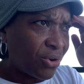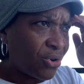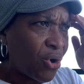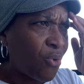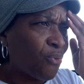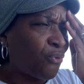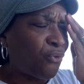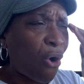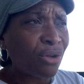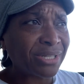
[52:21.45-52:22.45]
no
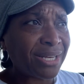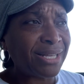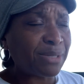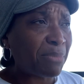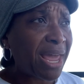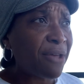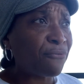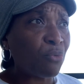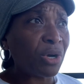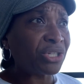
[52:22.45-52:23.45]
fault in this man
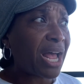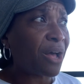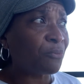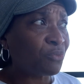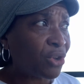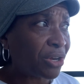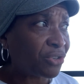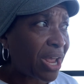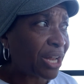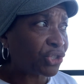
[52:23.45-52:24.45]
for what y'all
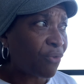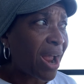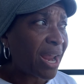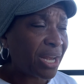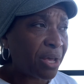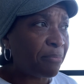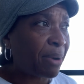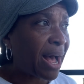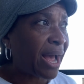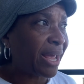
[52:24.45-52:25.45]
y'all trying him
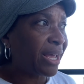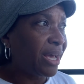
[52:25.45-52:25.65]
by,